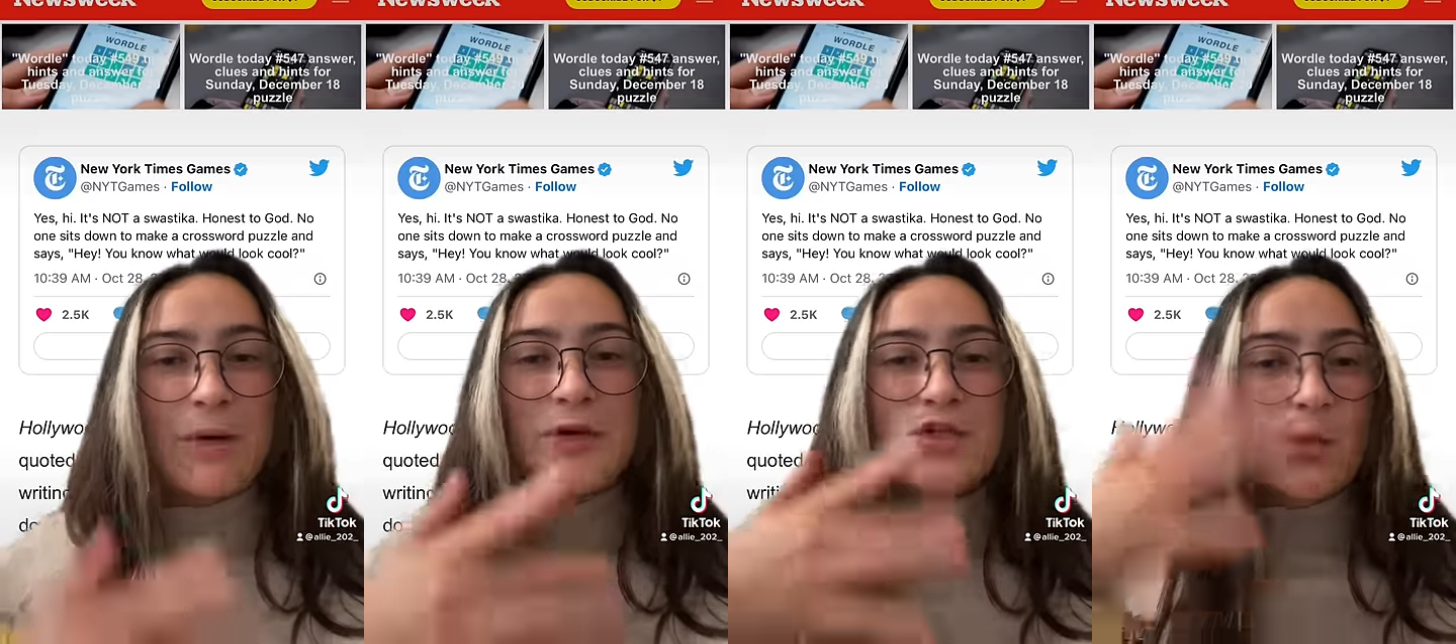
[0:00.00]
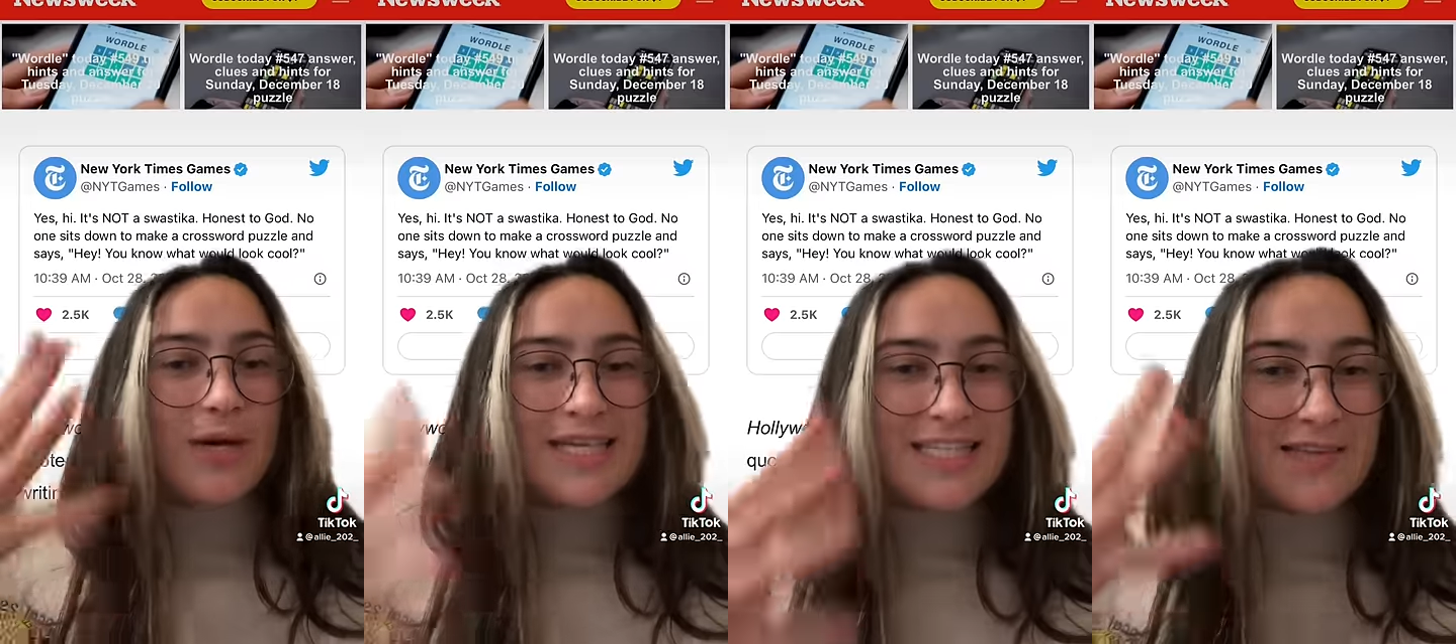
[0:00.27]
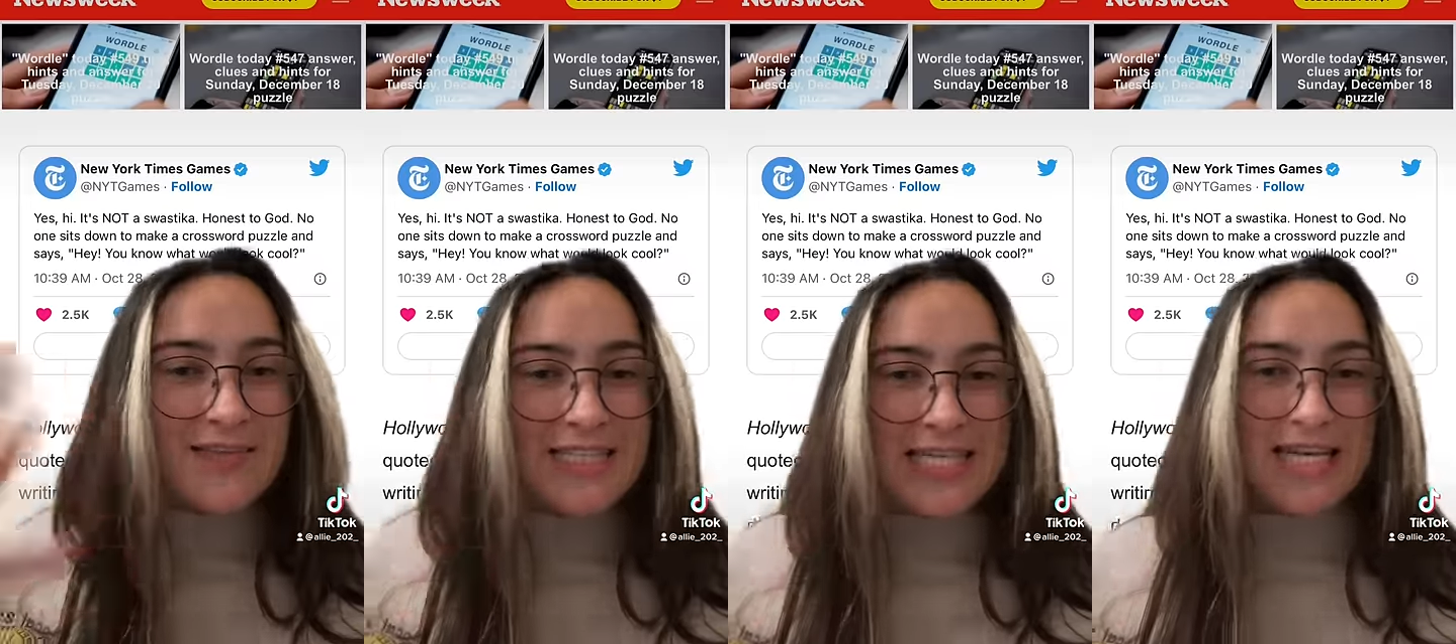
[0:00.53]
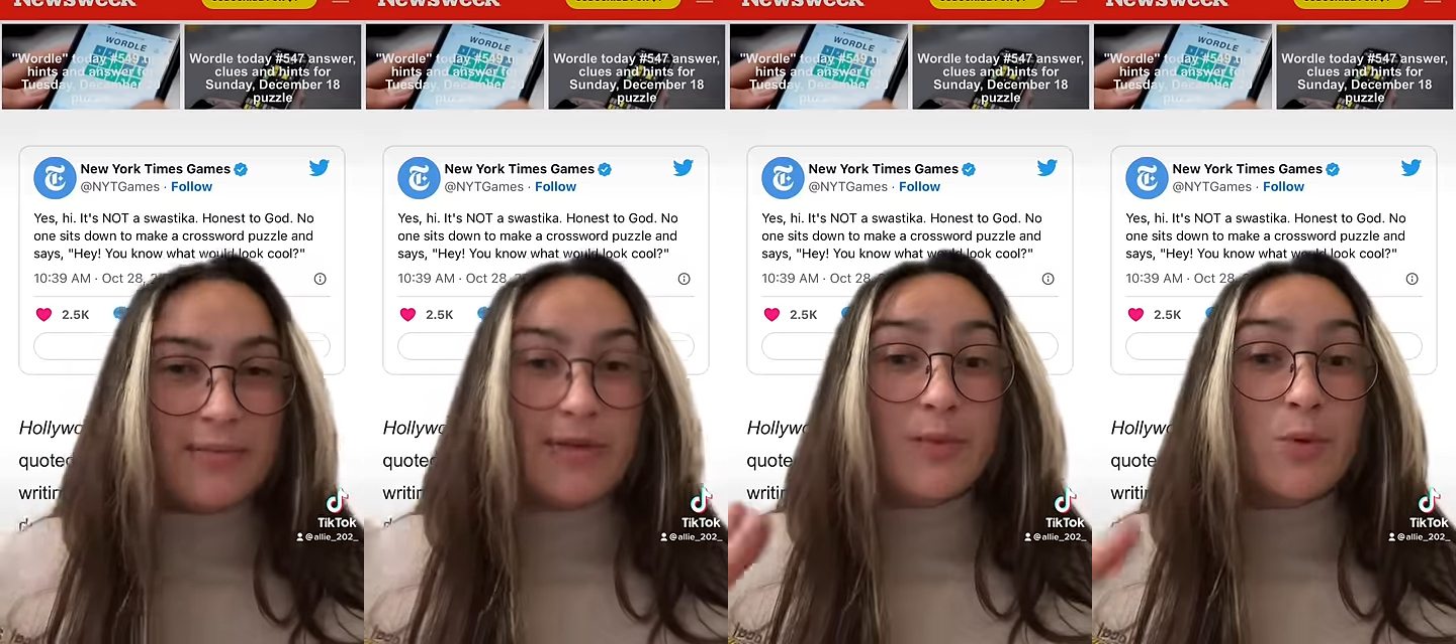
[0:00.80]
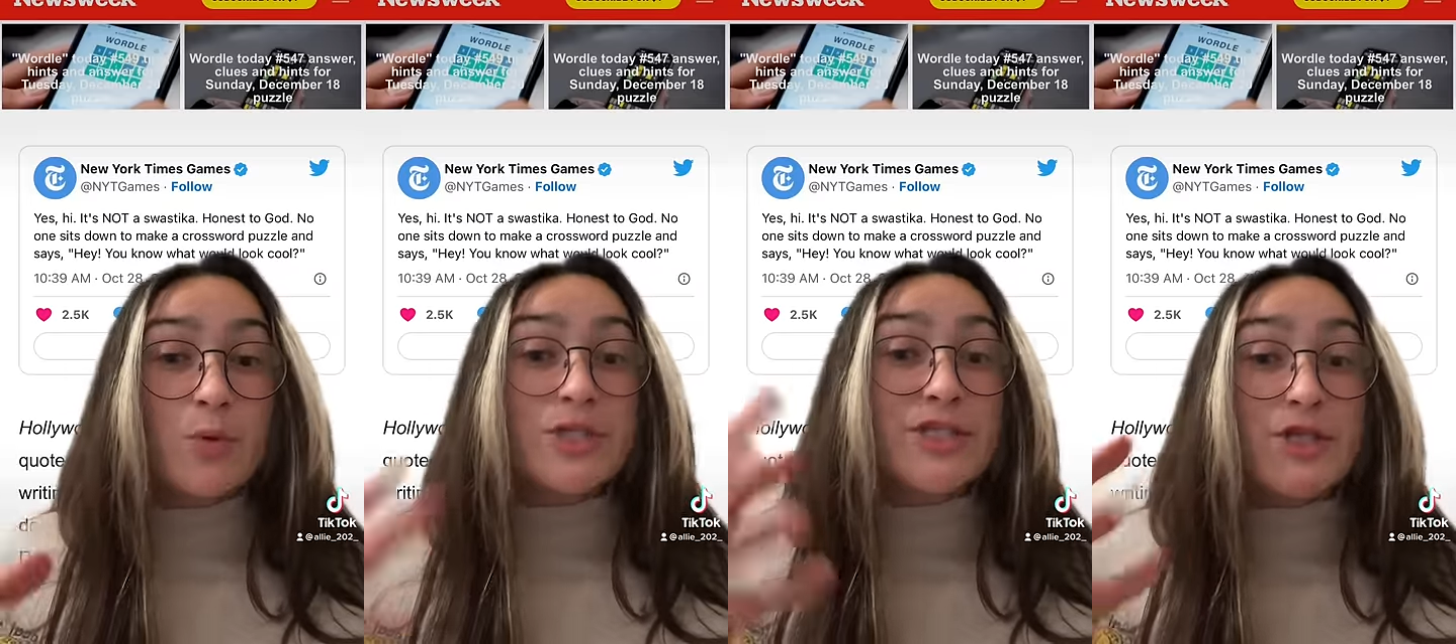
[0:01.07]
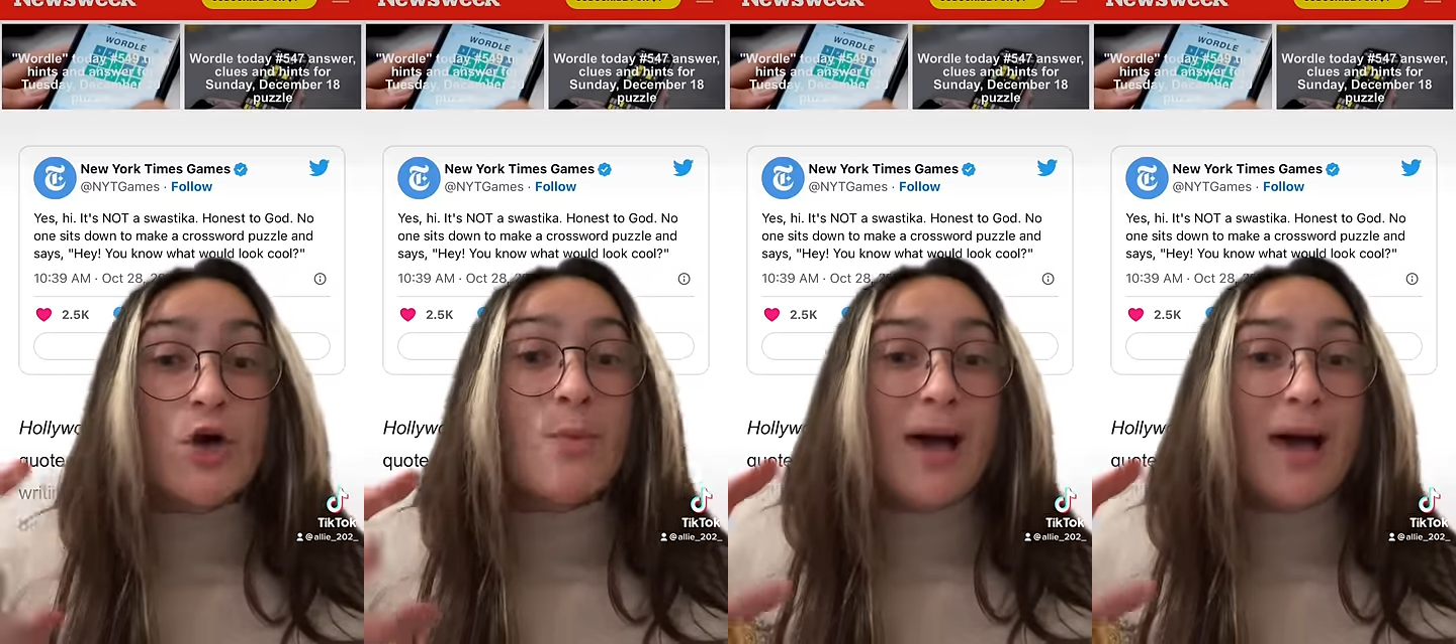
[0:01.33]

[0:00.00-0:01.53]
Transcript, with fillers: in 2017, people were so